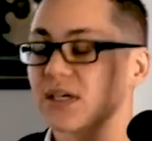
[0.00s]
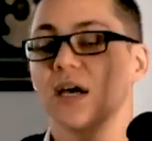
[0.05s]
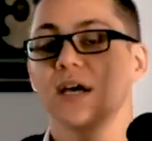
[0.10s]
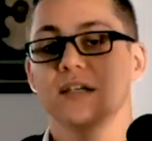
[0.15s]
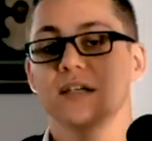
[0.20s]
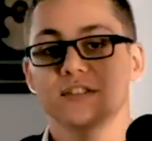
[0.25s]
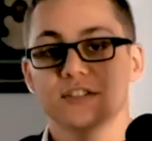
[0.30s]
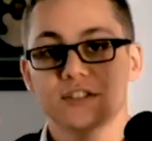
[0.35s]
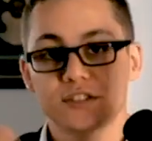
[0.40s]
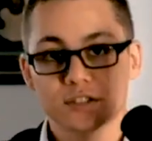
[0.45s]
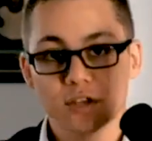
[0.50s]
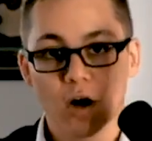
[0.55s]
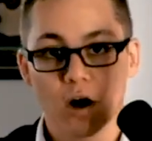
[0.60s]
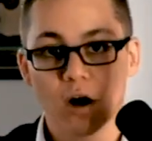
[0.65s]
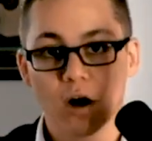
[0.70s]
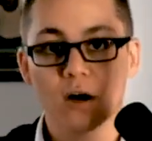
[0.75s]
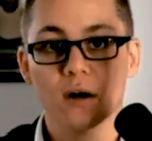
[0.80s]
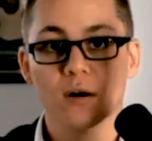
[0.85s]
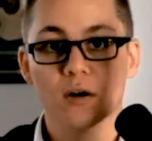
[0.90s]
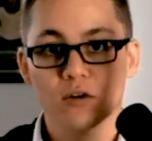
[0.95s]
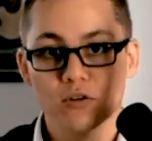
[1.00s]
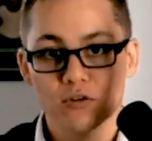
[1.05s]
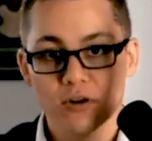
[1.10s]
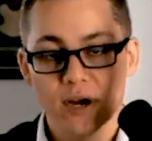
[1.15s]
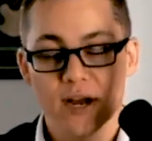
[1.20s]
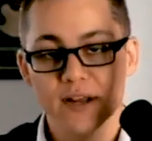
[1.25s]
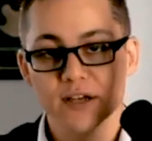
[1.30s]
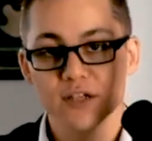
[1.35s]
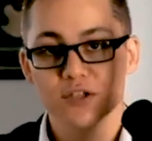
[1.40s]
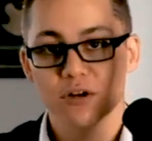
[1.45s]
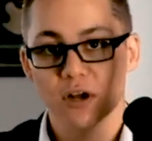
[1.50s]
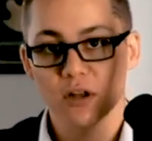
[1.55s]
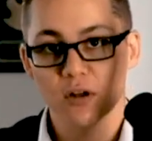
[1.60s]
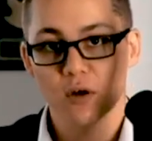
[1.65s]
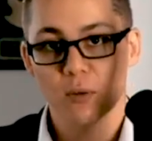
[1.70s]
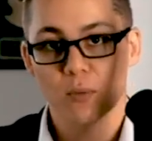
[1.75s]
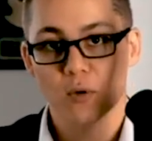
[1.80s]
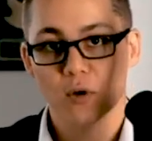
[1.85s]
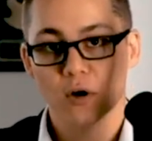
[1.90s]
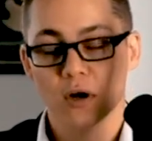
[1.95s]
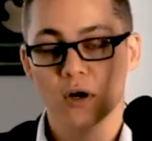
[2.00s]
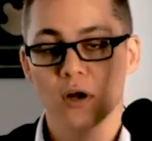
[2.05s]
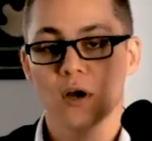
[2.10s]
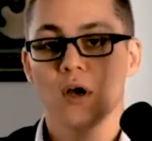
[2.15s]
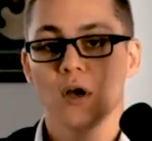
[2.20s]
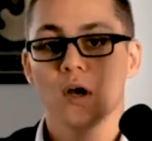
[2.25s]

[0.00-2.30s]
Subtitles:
Start creating a Trello board